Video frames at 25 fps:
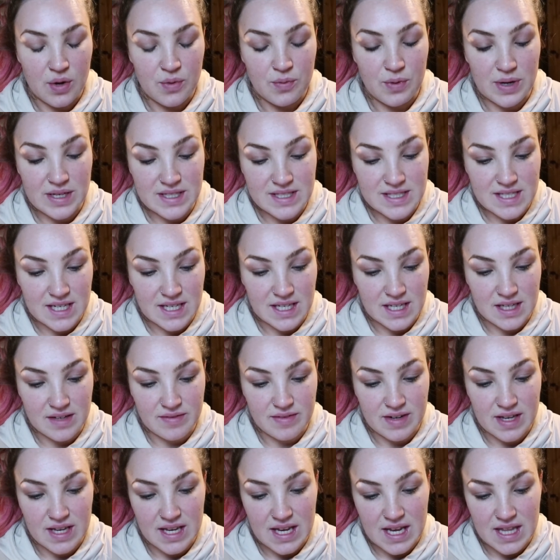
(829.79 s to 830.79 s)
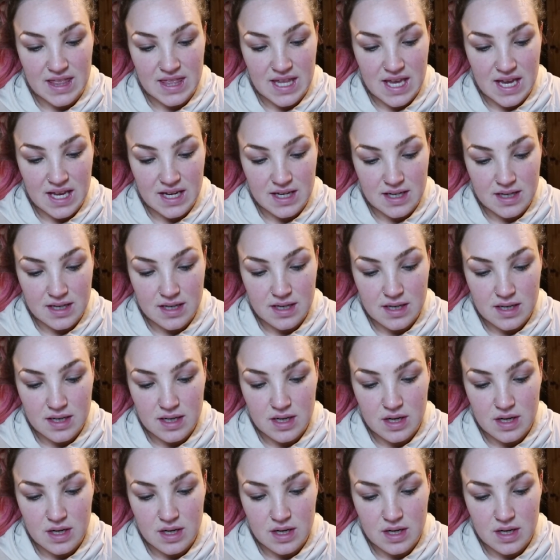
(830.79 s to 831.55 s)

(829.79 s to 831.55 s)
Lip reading: Wednesday evening, and then